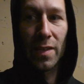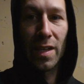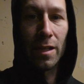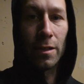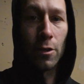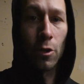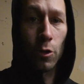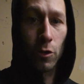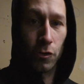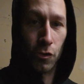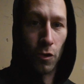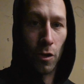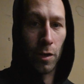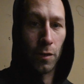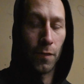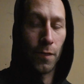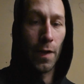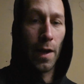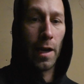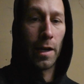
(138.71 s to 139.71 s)
little
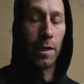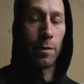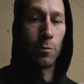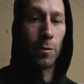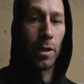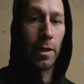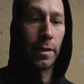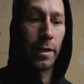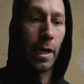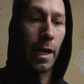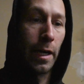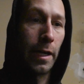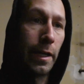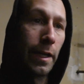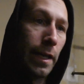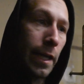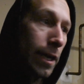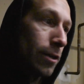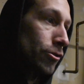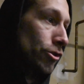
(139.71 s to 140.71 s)
exhaust fan and whatnot,
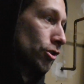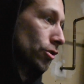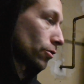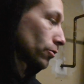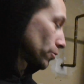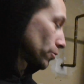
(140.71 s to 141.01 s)
and I'll show